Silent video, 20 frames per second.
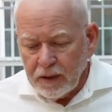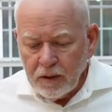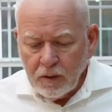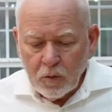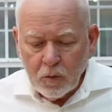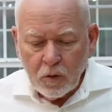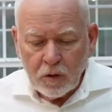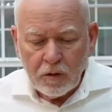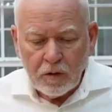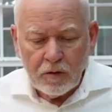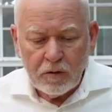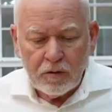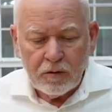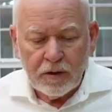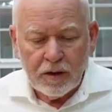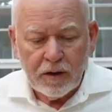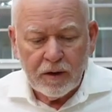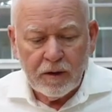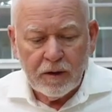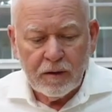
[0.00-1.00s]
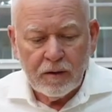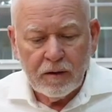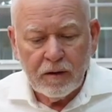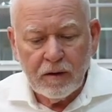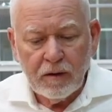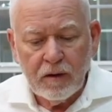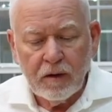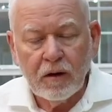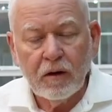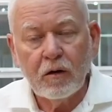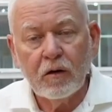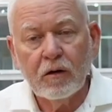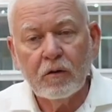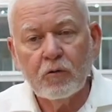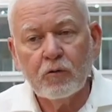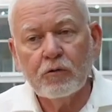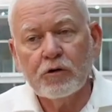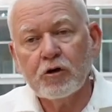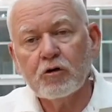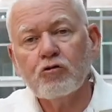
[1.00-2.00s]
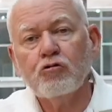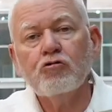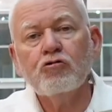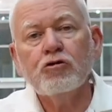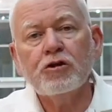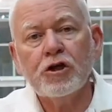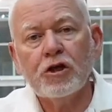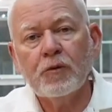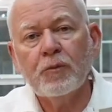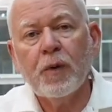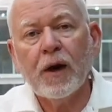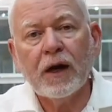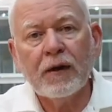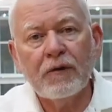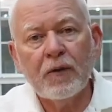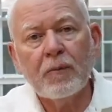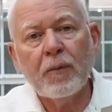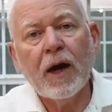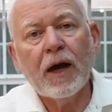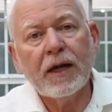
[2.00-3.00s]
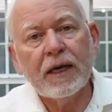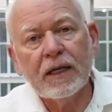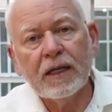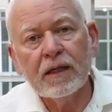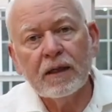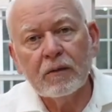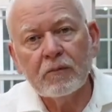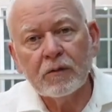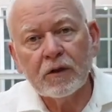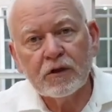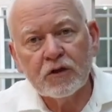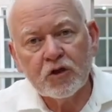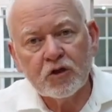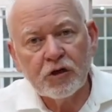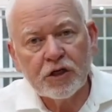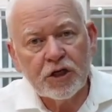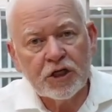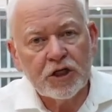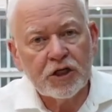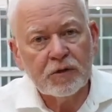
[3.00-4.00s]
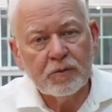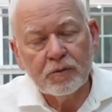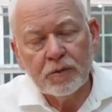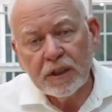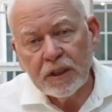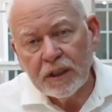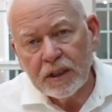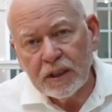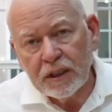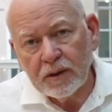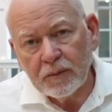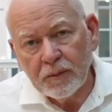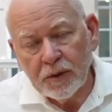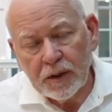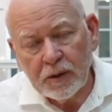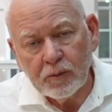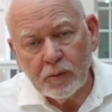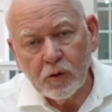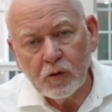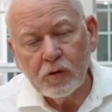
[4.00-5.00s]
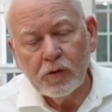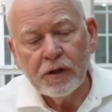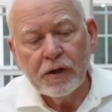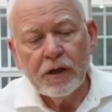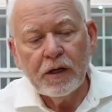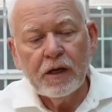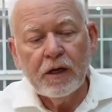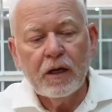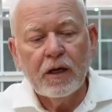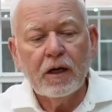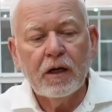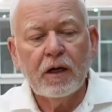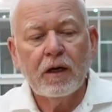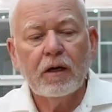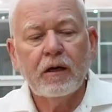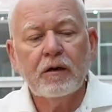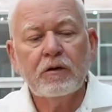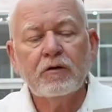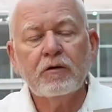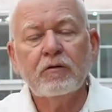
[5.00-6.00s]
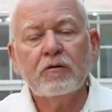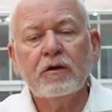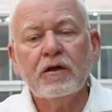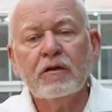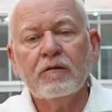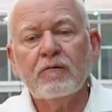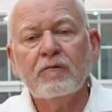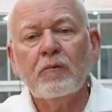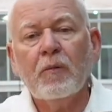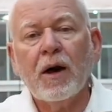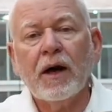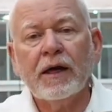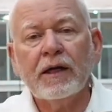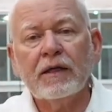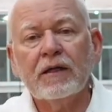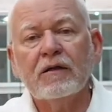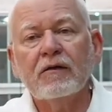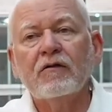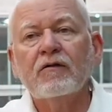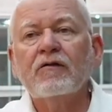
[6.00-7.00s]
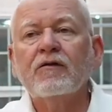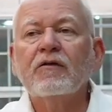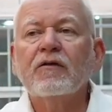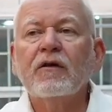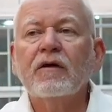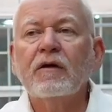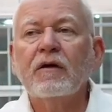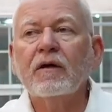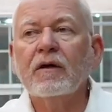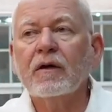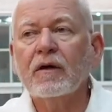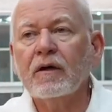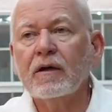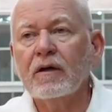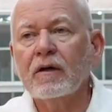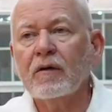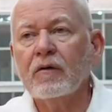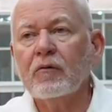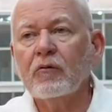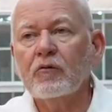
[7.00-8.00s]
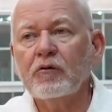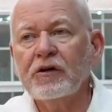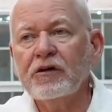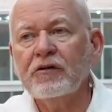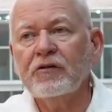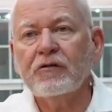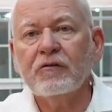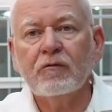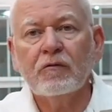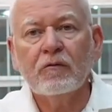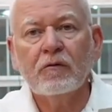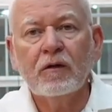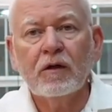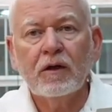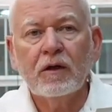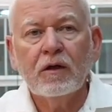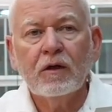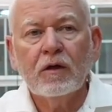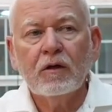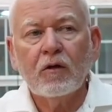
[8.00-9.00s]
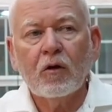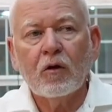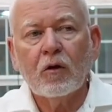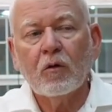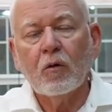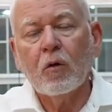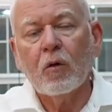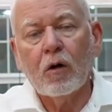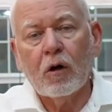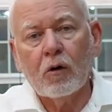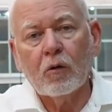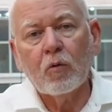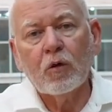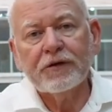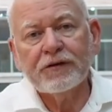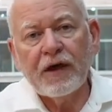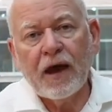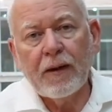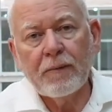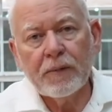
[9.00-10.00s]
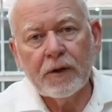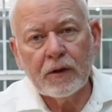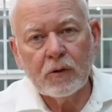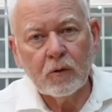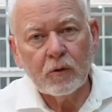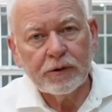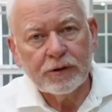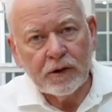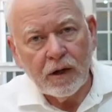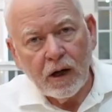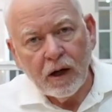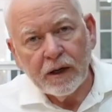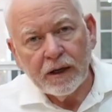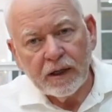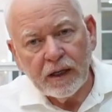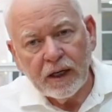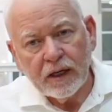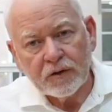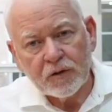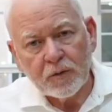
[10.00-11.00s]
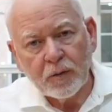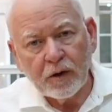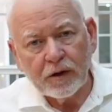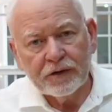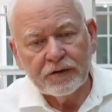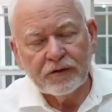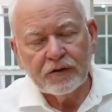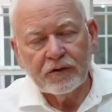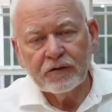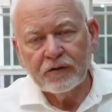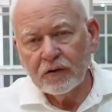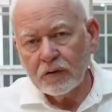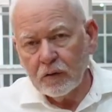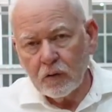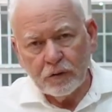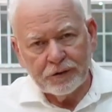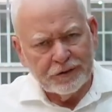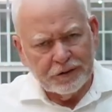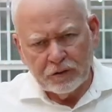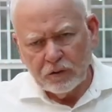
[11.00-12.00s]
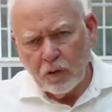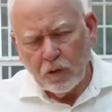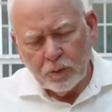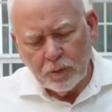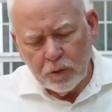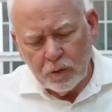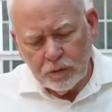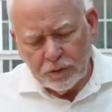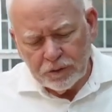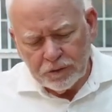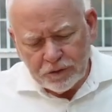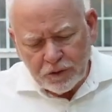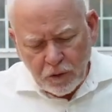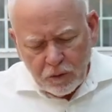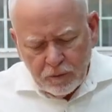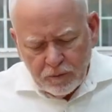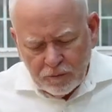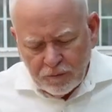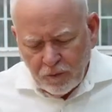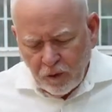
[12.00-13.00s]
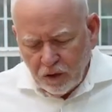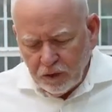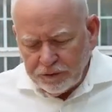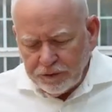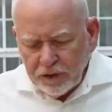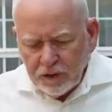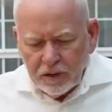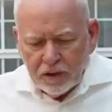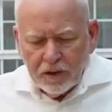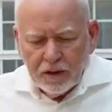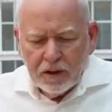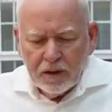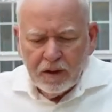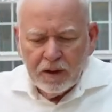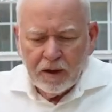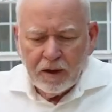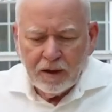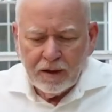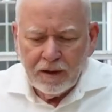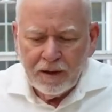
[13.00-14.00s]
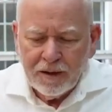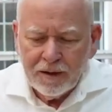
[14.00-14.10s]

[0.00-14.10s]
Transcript: were recruited by the Biden administration media people to give Biden's reason or what's happening with the high gas prices. And of course, it's all Putin's fault. But